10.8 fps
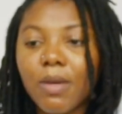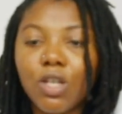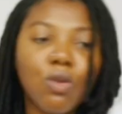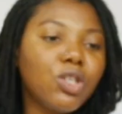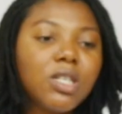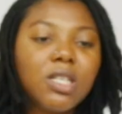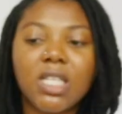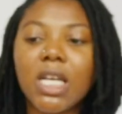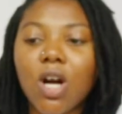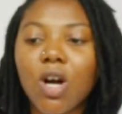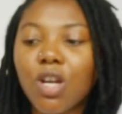don't just
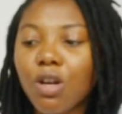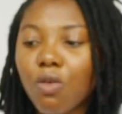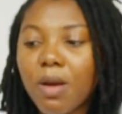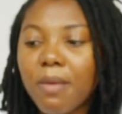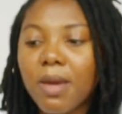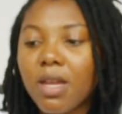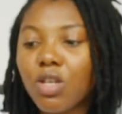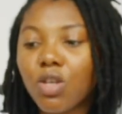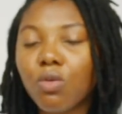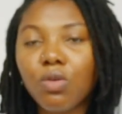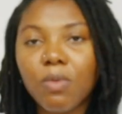sit on your
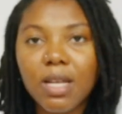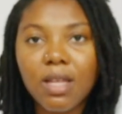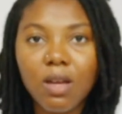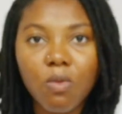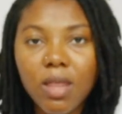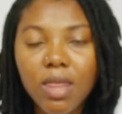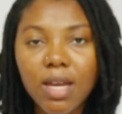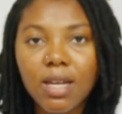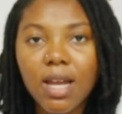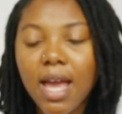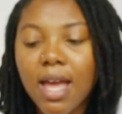equipment, don't do anything with
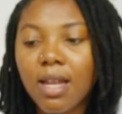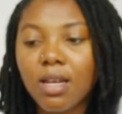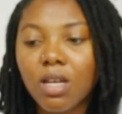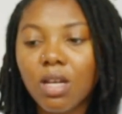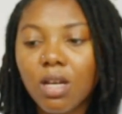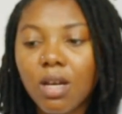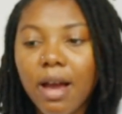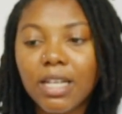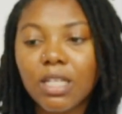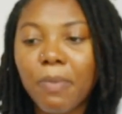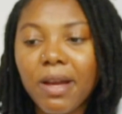it, and
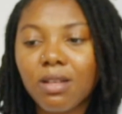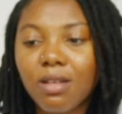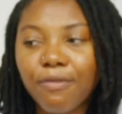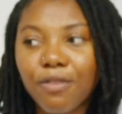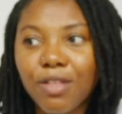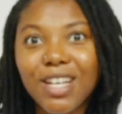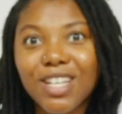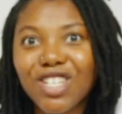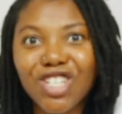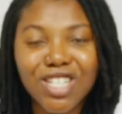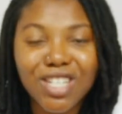expect for
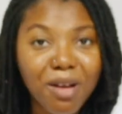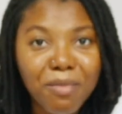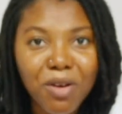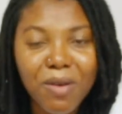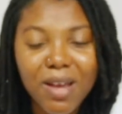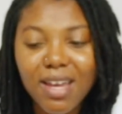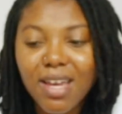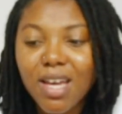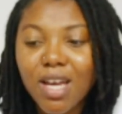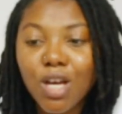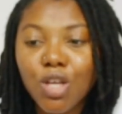things to just come your way.
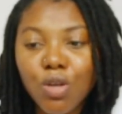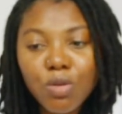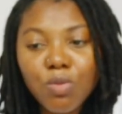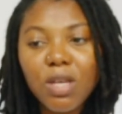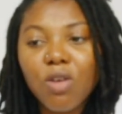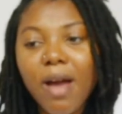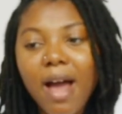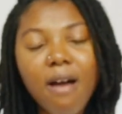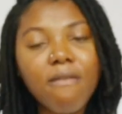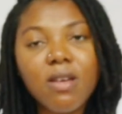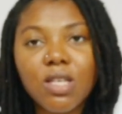Use what you
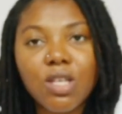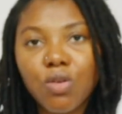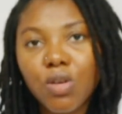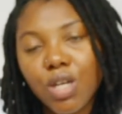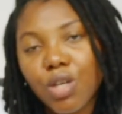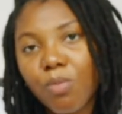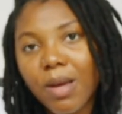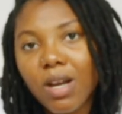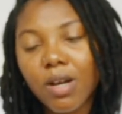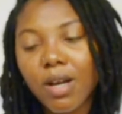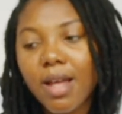have until you can do
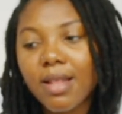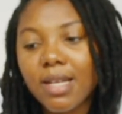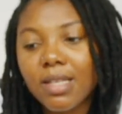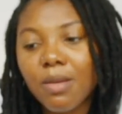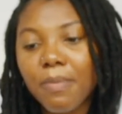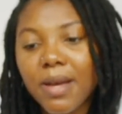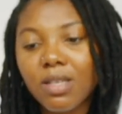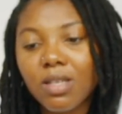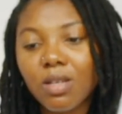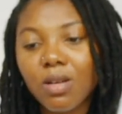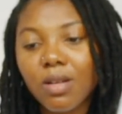better, and that's
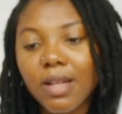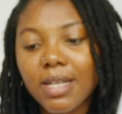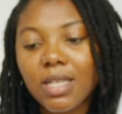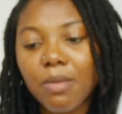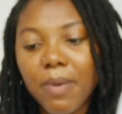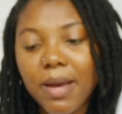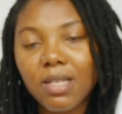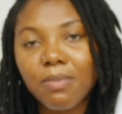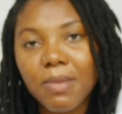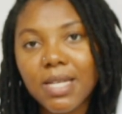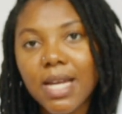the
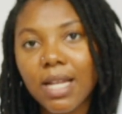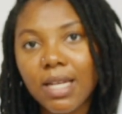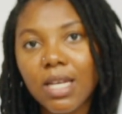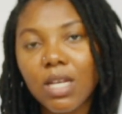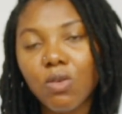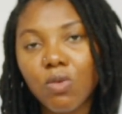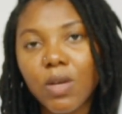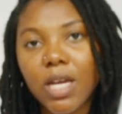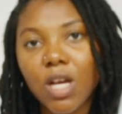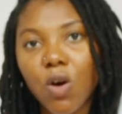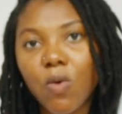best mentality you
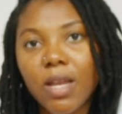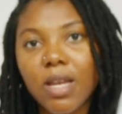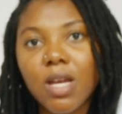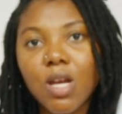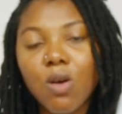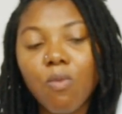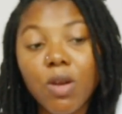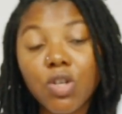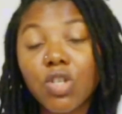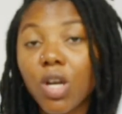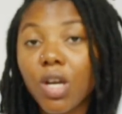can go in when
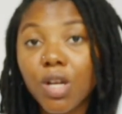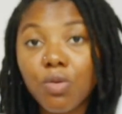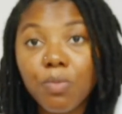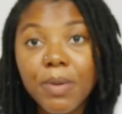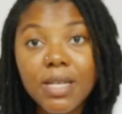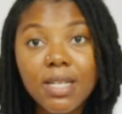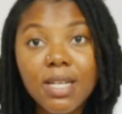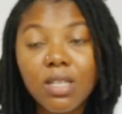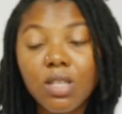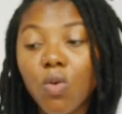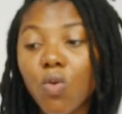you're starting a new
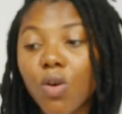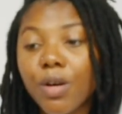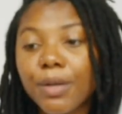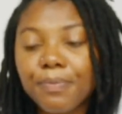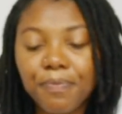business or